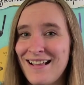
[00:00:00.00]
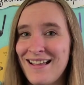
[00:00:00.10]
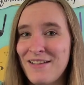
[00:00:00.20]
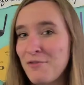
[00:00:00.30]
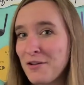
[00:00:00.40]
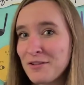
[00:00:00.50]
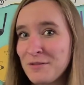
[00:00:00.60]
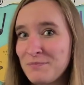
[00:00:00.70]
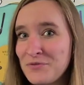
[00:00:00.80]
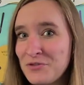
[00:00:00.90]

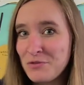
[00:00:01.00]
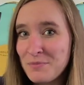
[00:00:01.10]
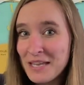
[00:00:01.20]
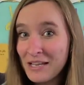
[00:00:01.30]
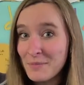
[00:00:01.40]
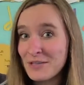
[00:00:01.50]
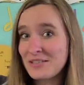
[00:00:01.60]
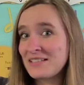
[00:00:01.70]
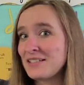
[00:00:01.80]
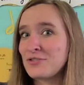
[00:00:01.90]
Welcome to being a
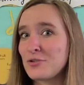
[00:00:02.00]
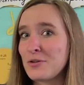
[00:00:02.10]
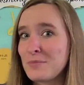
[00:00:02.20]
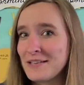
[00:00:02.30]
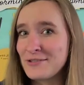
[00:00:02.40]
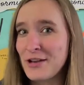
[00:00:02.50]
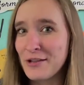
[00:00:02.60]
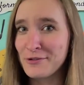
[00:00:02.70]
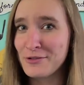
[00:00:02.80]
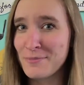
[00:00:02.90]
music teacher and being
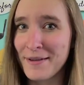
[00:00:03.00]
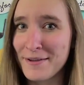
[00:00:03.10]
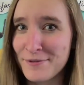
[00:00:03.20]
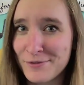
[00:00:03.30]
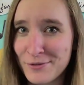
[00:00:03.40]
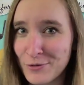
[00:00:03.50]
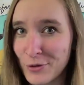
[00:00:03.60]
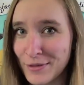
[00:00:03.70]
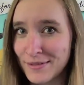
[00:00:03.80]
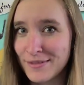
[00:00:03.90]
challenged by your
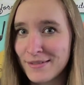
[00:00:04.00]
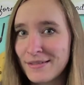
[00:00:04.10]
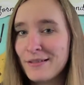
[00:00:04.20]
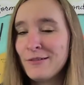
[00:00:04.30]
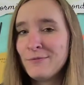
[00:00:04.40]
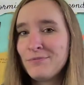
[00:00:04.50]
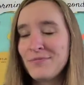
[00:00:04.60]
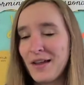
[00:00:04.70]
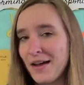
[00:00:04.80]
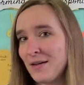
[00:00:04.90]
students.
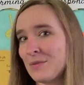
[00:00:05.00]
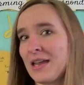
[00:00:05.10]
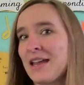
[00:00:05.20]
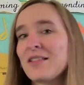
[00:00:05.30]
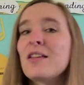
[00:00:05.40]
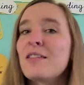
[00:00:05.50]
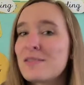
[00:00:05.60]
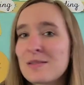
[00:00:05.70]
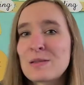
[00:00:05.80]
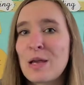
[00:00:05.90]
I'm Kaylee, this
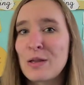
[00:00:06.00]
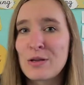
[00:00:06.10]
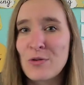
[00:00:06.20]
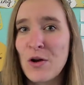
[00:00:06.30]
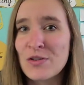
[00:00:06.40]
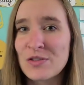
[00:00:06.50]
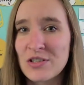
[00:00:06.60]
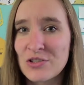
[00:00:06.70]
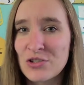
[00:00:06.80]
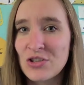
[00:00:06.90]
is Kaylee
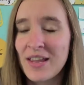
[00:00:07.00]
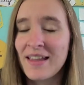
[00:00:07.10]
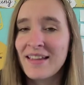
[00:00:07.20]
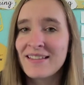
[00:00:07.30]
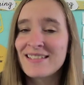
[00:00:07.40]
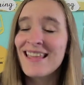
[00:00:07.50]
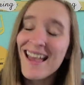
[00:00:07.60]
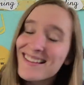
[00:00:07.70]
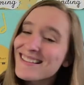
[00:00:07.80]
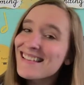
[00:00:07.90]
Cross-Stitch, and that
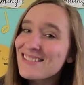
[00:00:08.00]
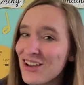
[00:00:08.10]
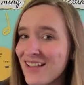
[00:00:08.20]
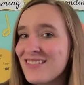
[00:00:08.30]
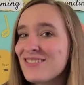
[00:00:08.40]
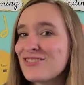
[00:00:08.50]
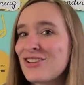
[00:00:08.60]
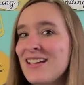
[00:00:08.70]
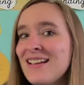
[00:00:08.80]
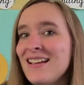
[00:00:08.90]
is a challenge
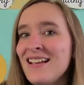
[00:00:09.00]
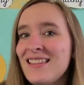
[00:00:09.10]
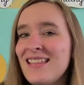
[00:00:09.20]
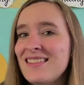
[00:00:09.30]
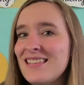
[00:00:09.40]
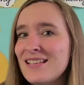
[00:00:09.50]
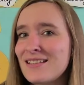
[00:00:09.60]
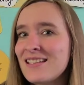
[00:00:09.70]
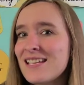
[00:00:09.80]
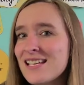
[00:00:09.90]
that the
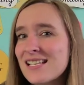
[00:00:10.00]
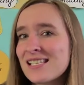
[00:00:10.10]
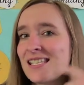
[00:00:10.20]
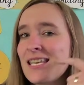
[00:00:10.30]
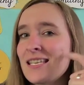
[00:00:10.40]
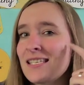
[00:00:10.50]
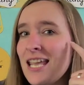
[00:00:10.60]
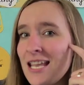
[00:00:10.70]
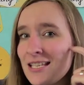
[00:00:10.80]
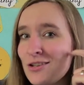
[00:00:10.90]
kids these
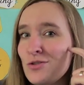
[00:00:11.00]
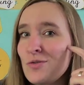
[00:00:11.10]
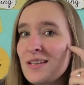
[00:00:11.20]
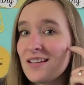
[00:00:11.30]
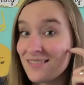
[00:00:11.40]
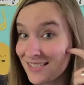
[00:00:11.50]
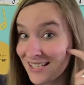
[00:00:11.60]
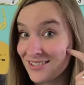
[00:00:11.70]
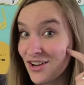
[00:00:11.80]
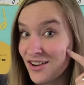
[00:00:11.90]
days are doing on
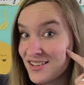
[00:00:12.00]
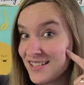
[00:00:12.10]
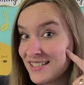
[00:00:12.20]
TikTok.